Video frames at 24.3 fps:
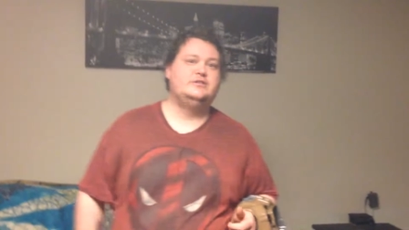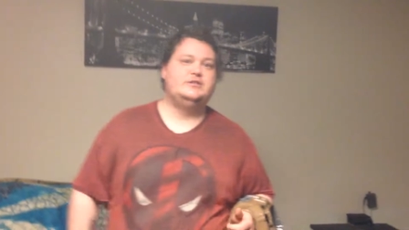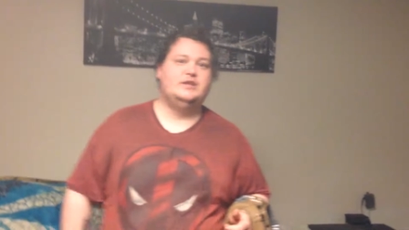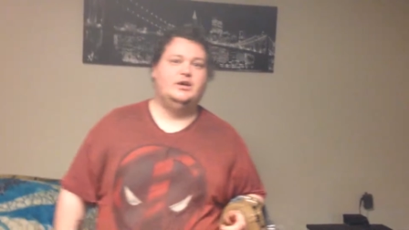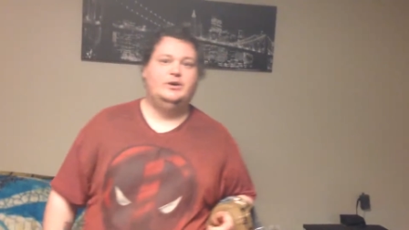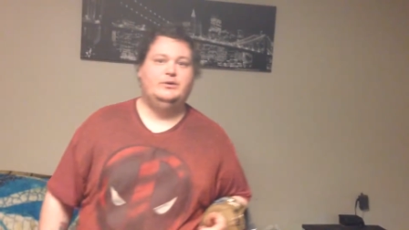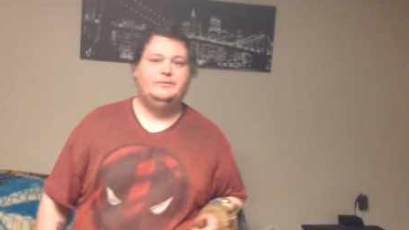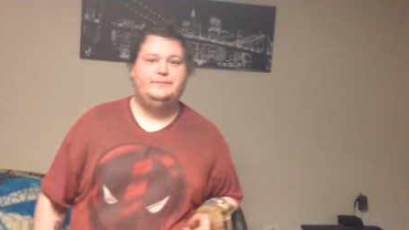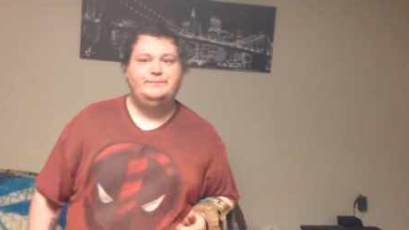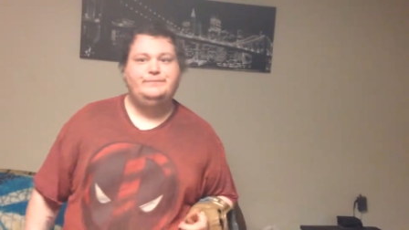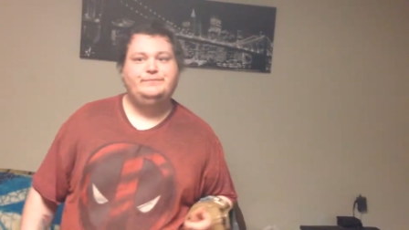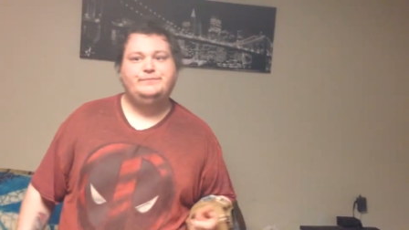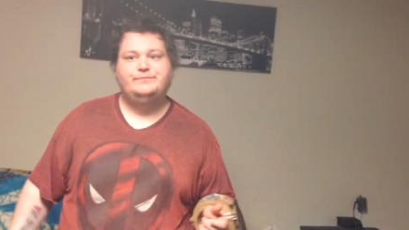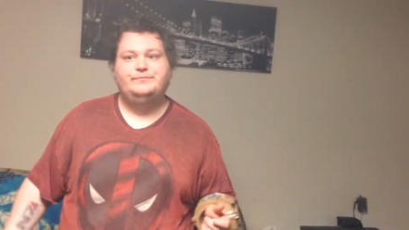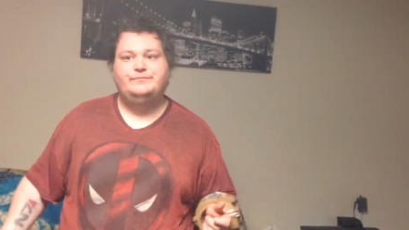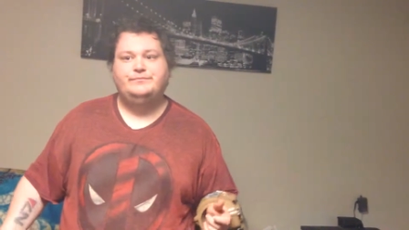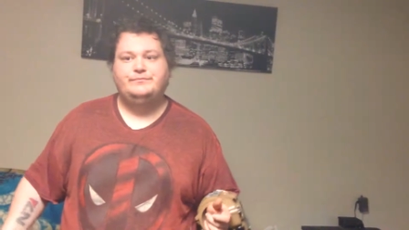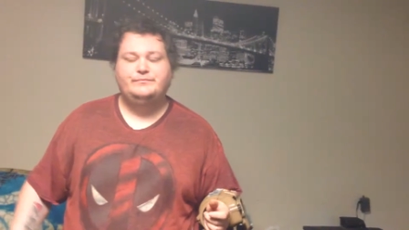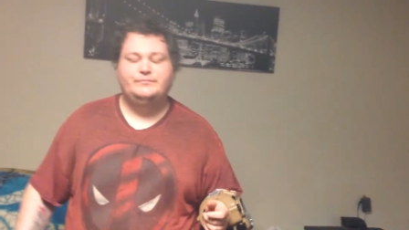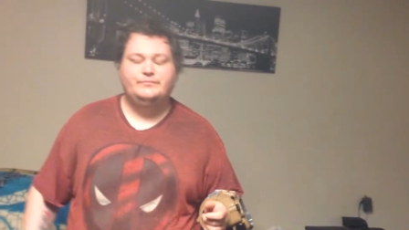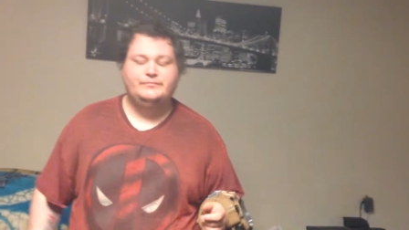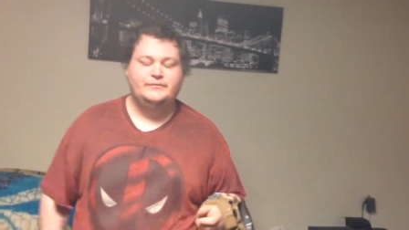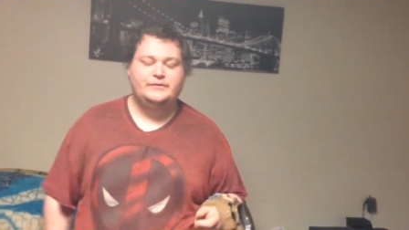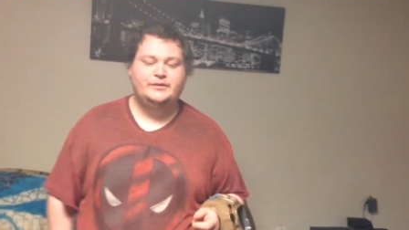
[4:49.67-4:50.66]
So
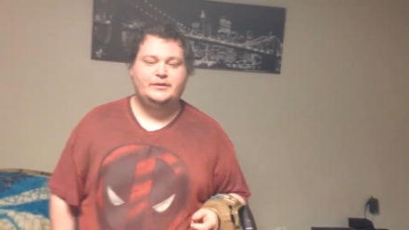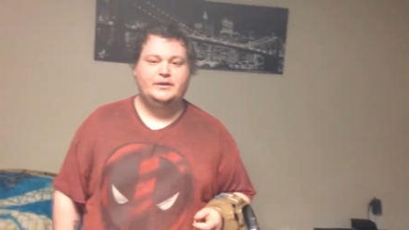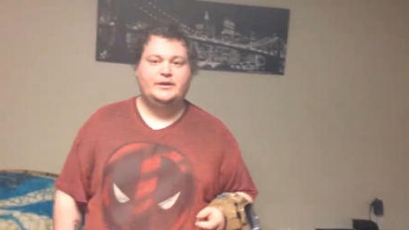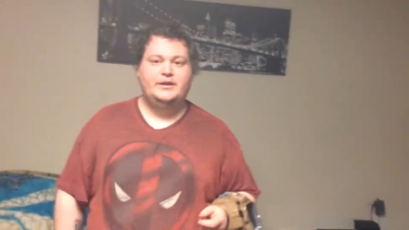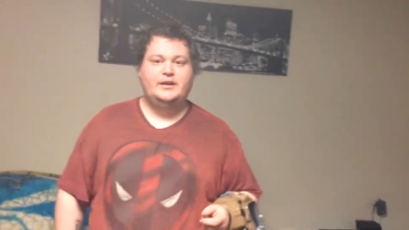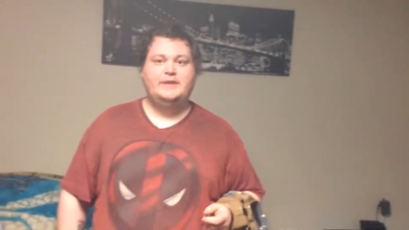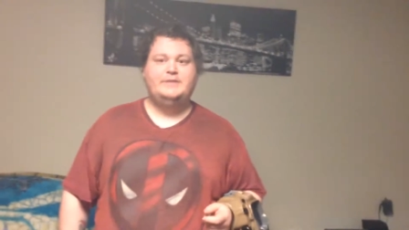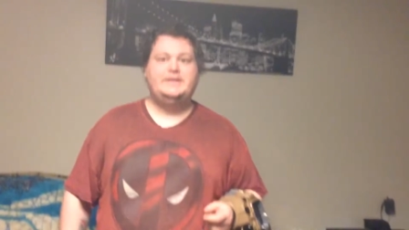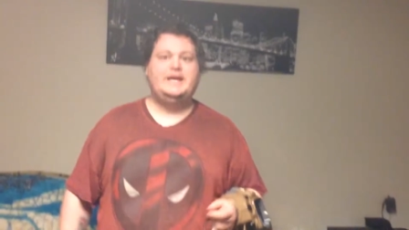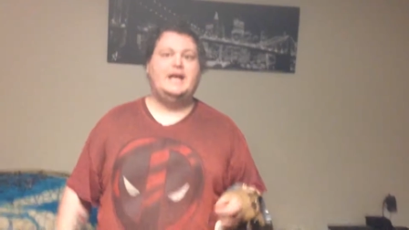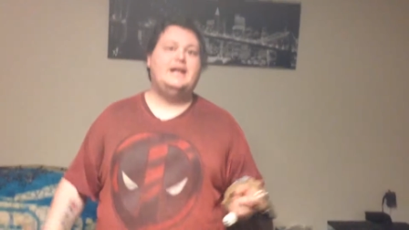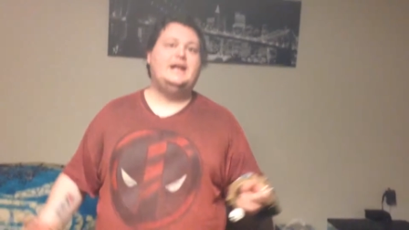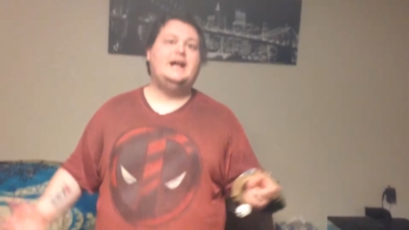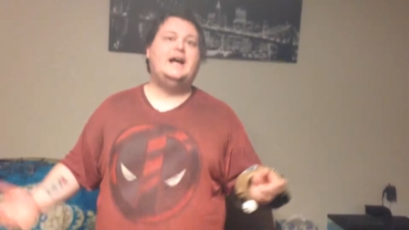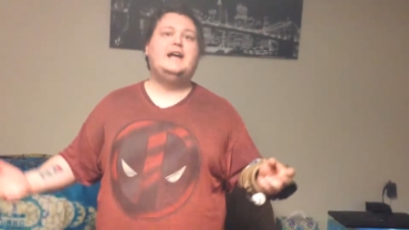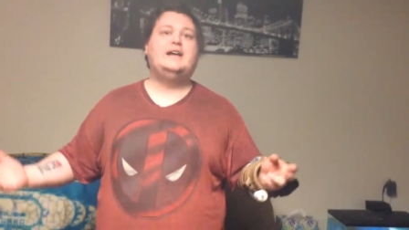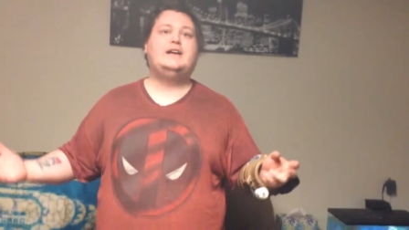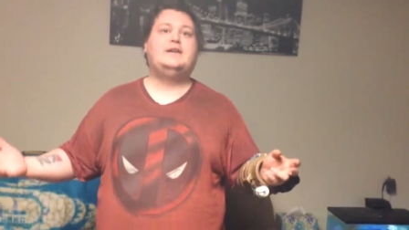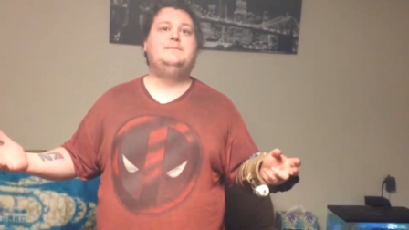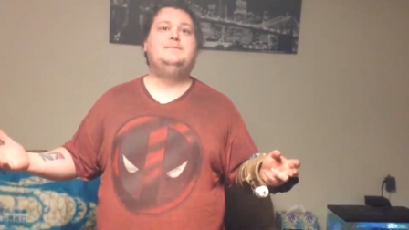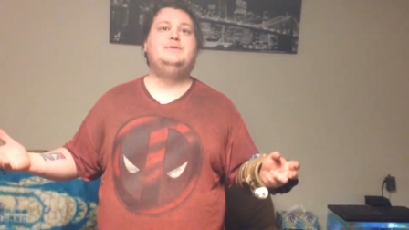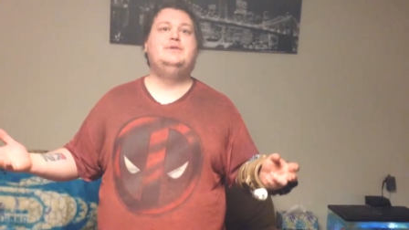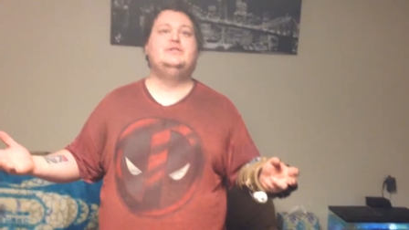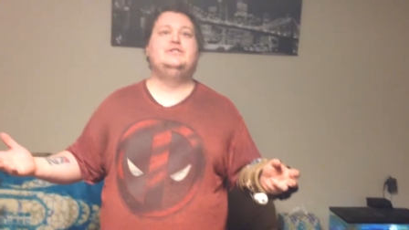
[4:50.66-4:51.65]
that I
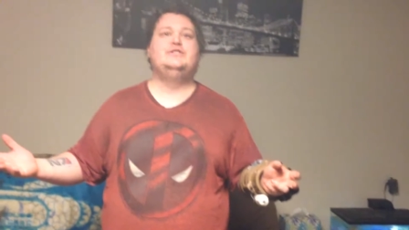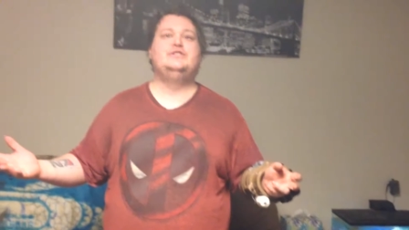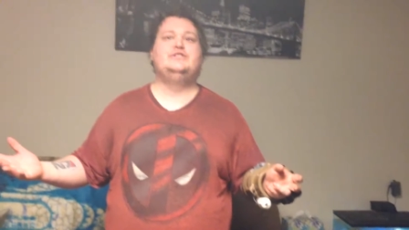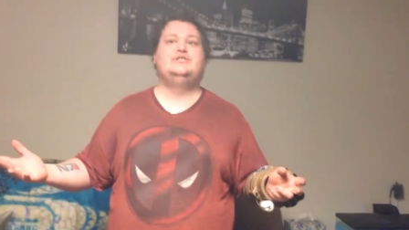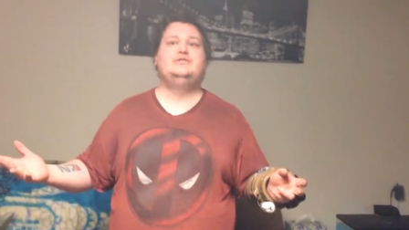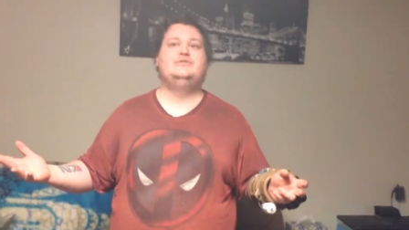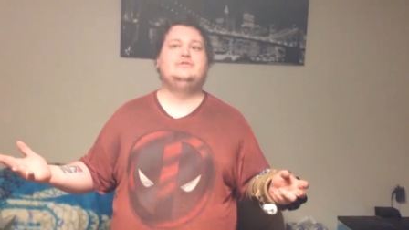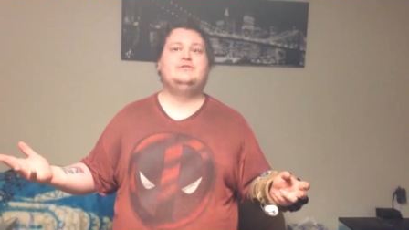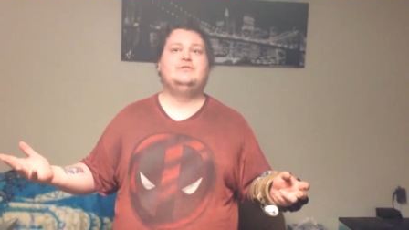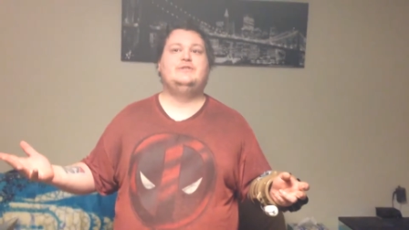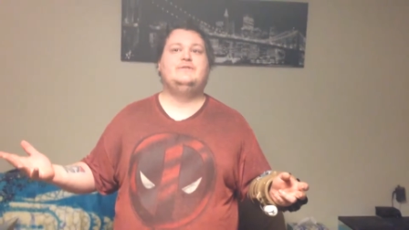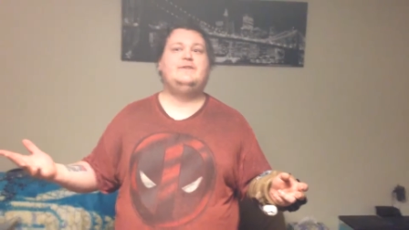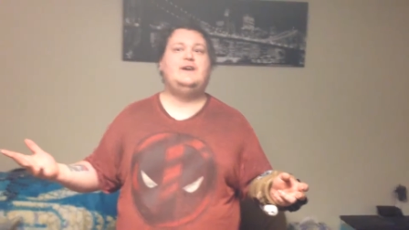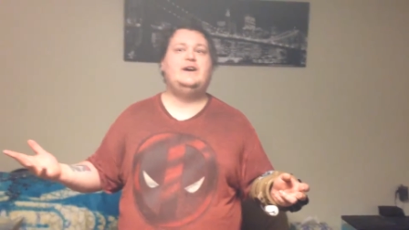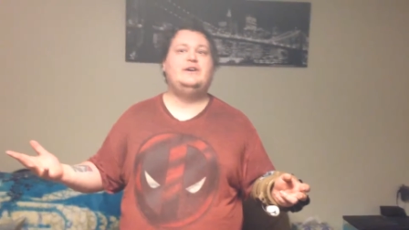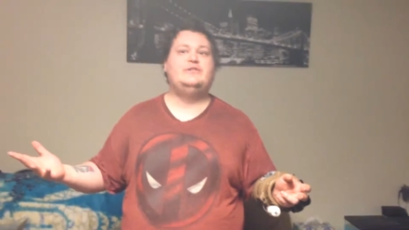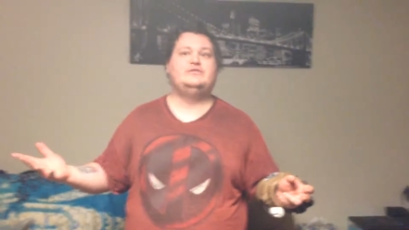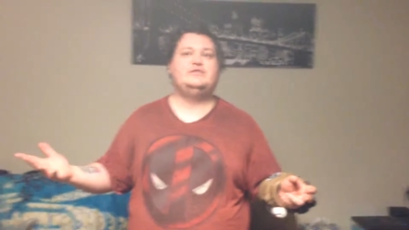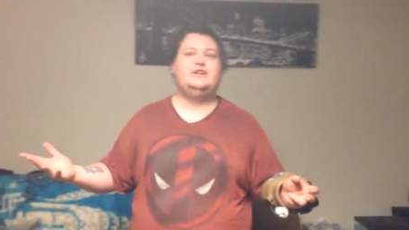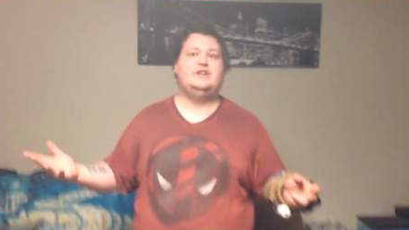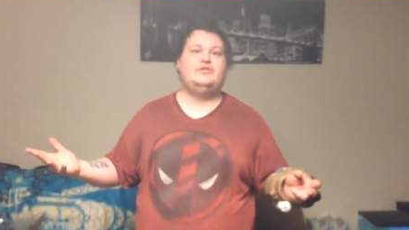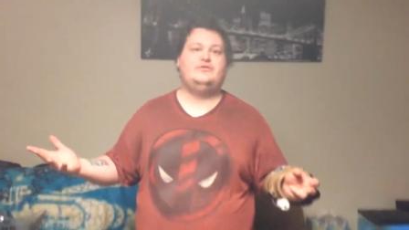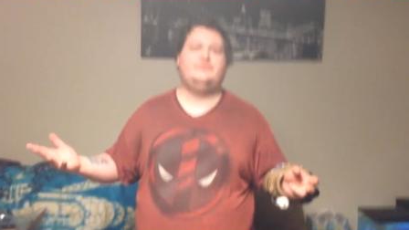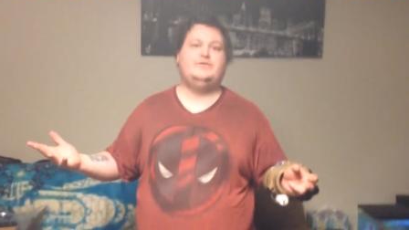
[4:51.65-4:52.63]
had computer issues, so the
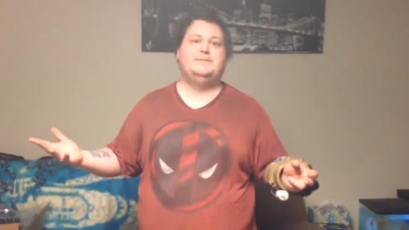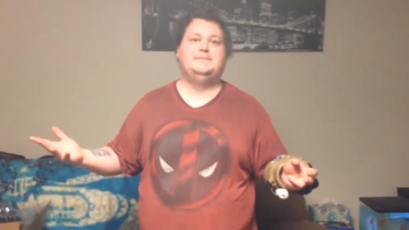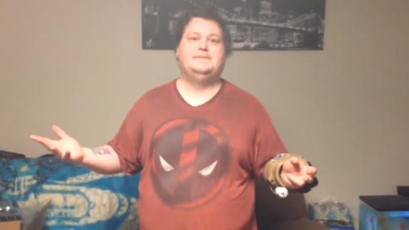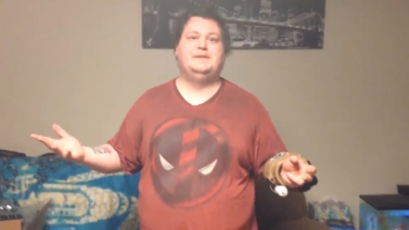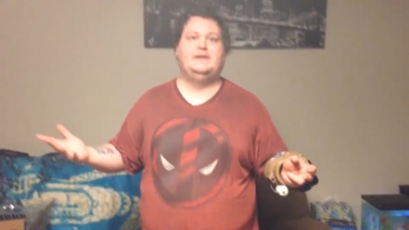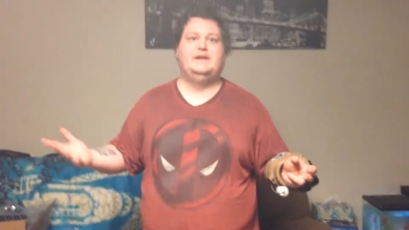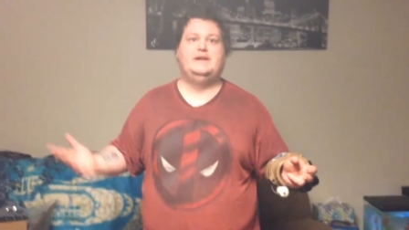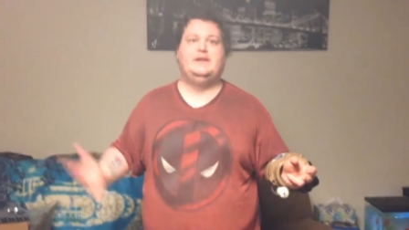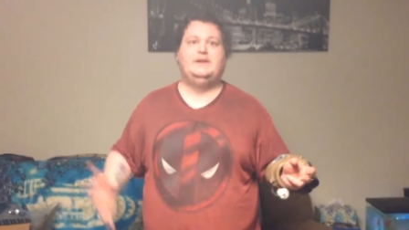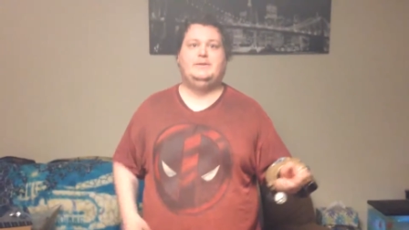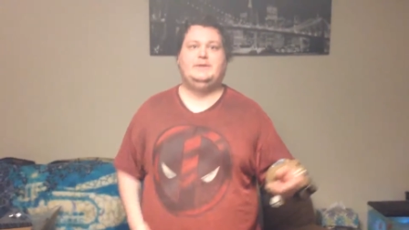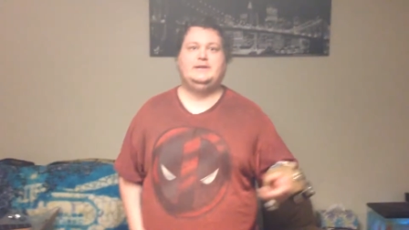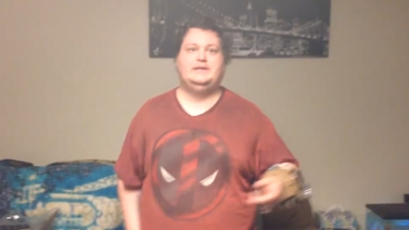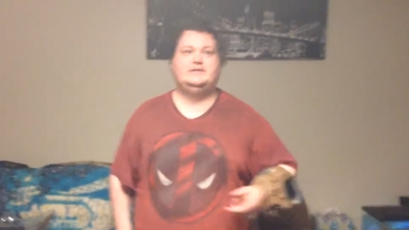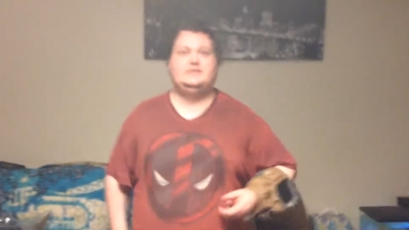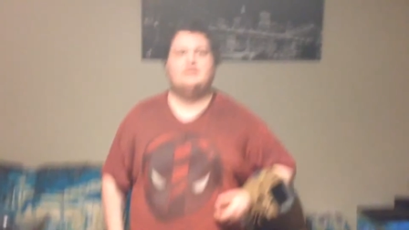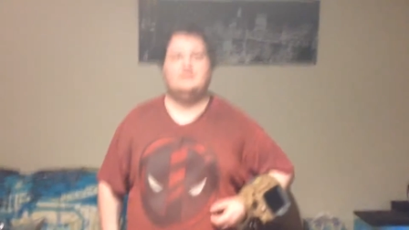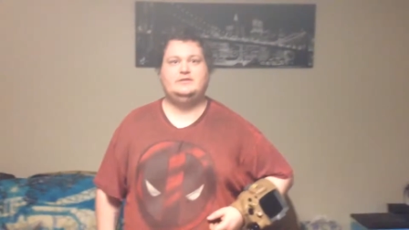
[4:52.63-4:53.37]
files got corrupted anyways.